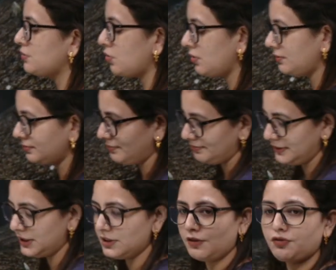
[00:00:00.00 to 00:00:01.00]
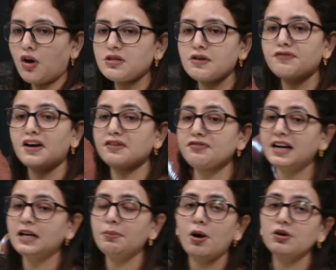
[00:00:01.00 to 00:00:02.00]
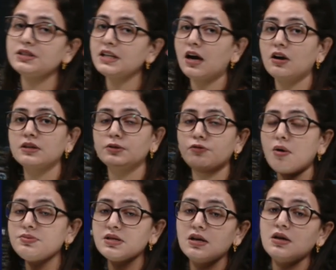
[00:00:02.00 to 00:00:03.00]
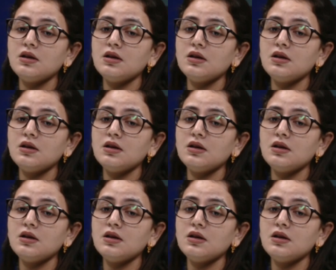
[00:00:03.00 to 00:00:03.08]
So this is of course a fun fact about the earthworms.